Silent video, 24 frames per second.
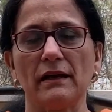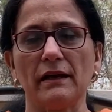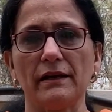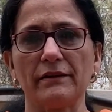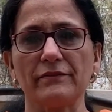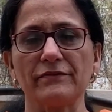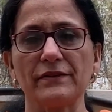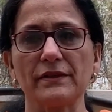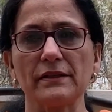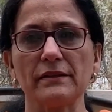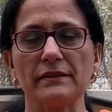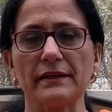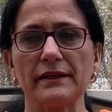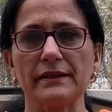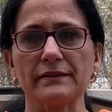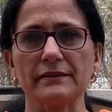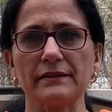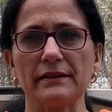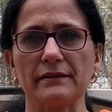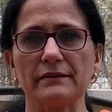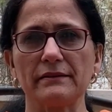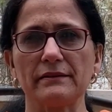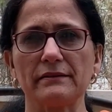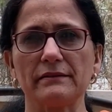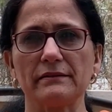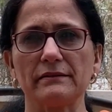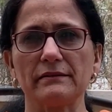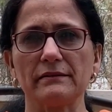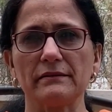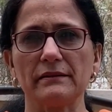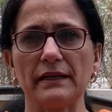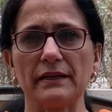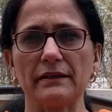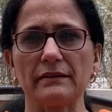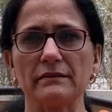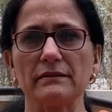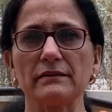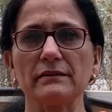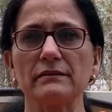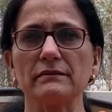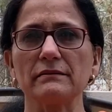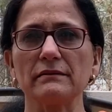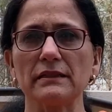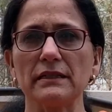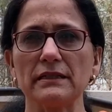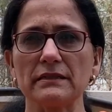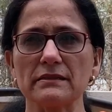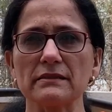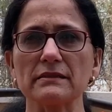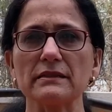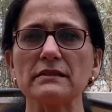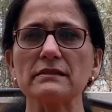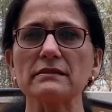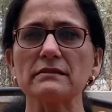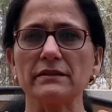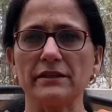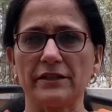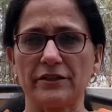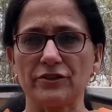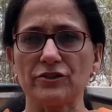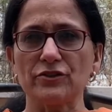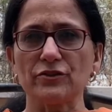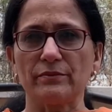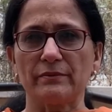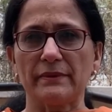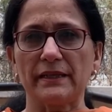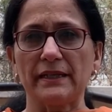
I feel like that He's listening to